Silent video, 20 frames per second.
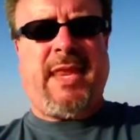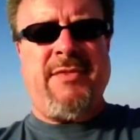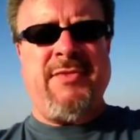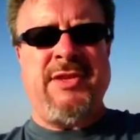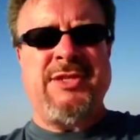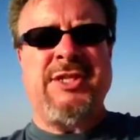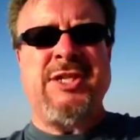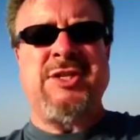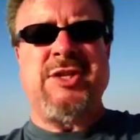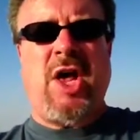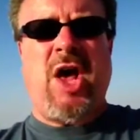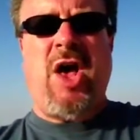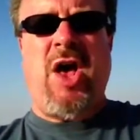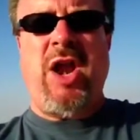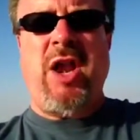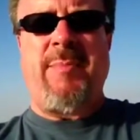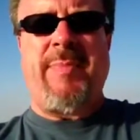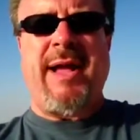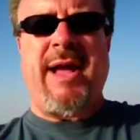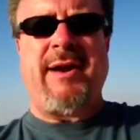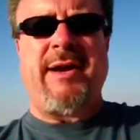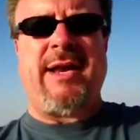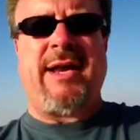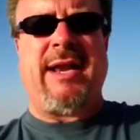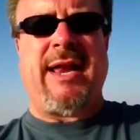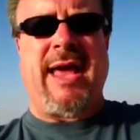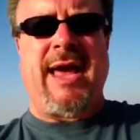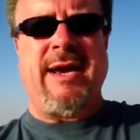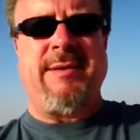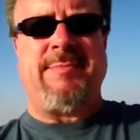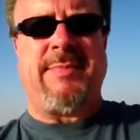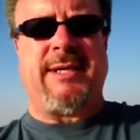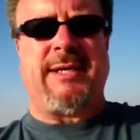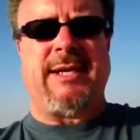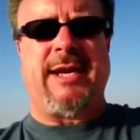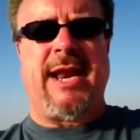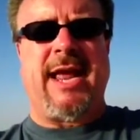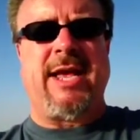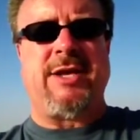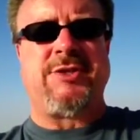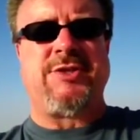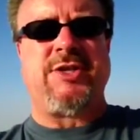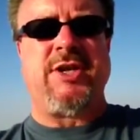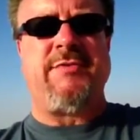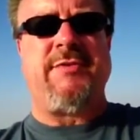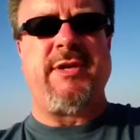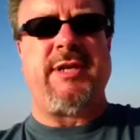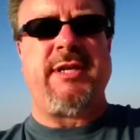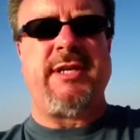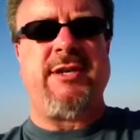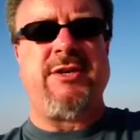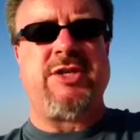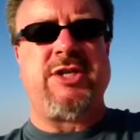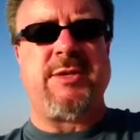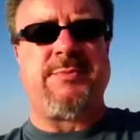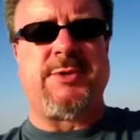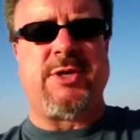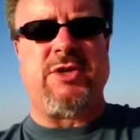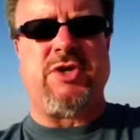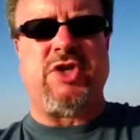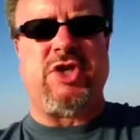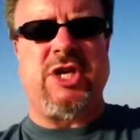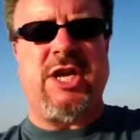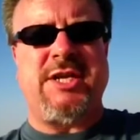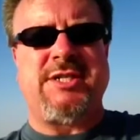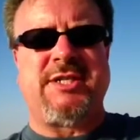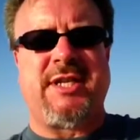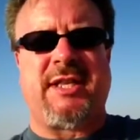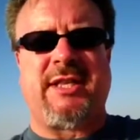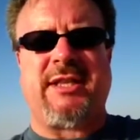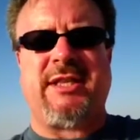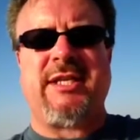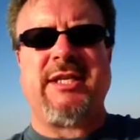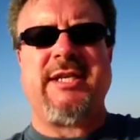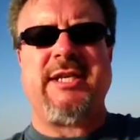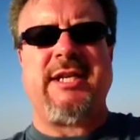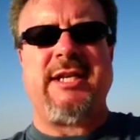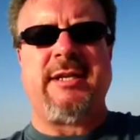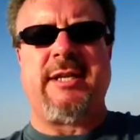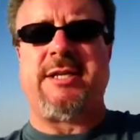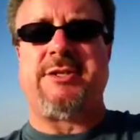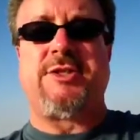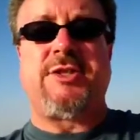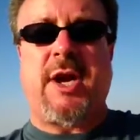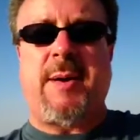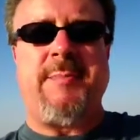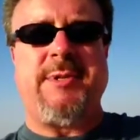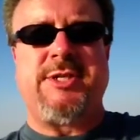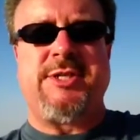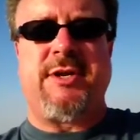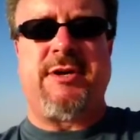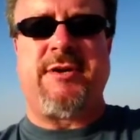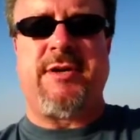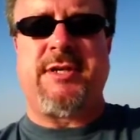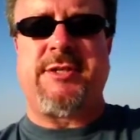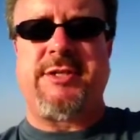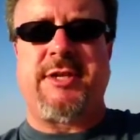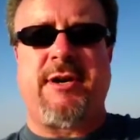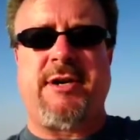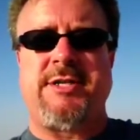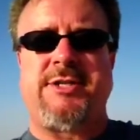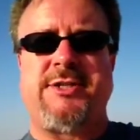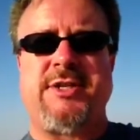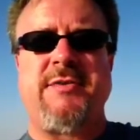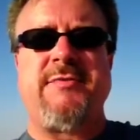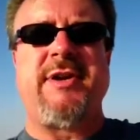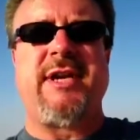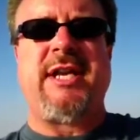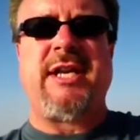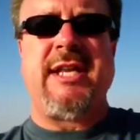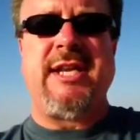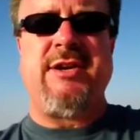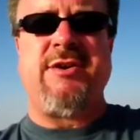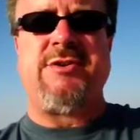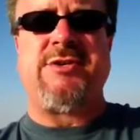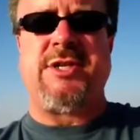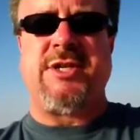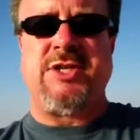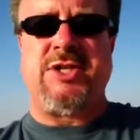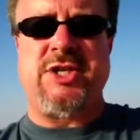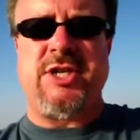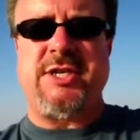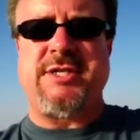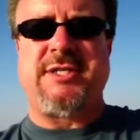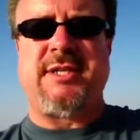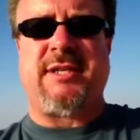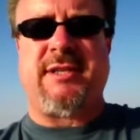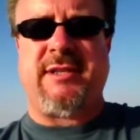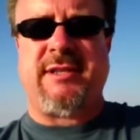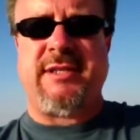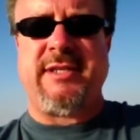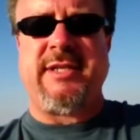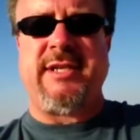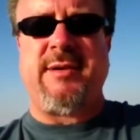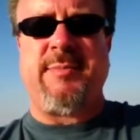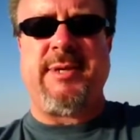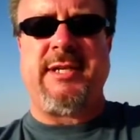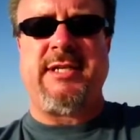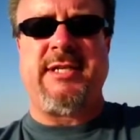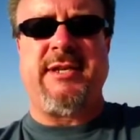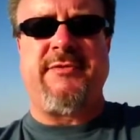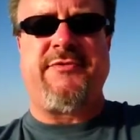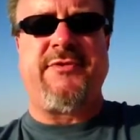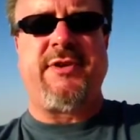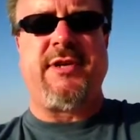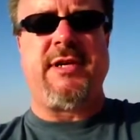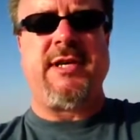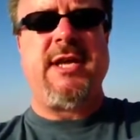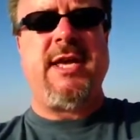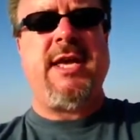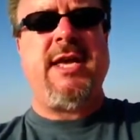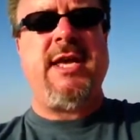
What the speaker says: this is all about alignment and how servant leaderships are just a little, servant leaders are just a little bit different